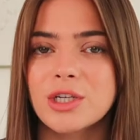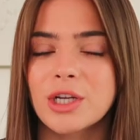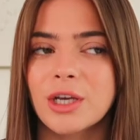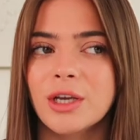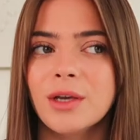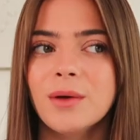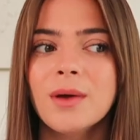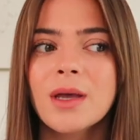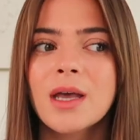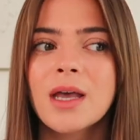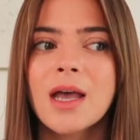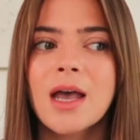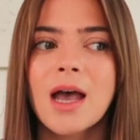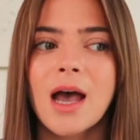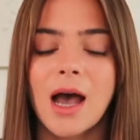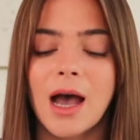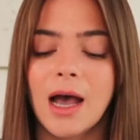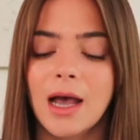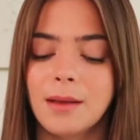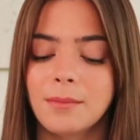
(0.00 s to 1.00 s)
to do
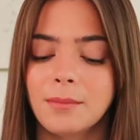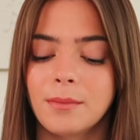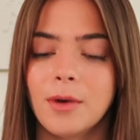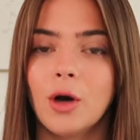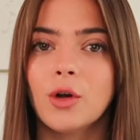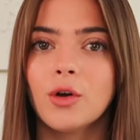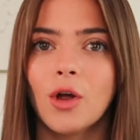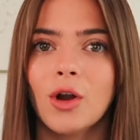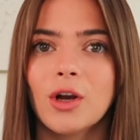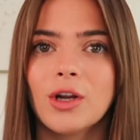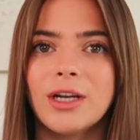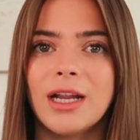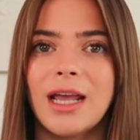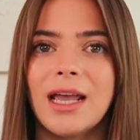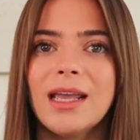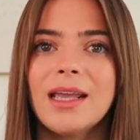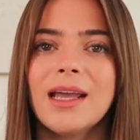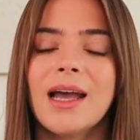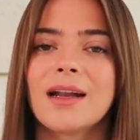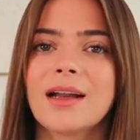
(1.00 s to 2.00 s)
on
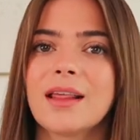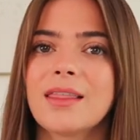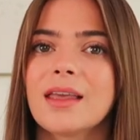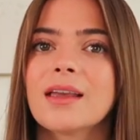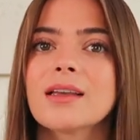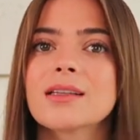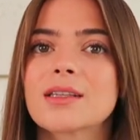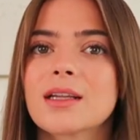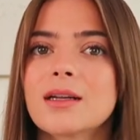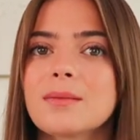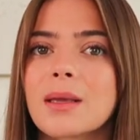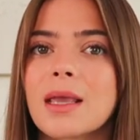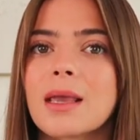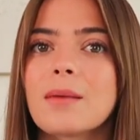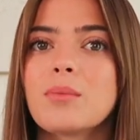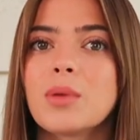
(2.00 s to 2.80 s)
holiday, and I think it's going to be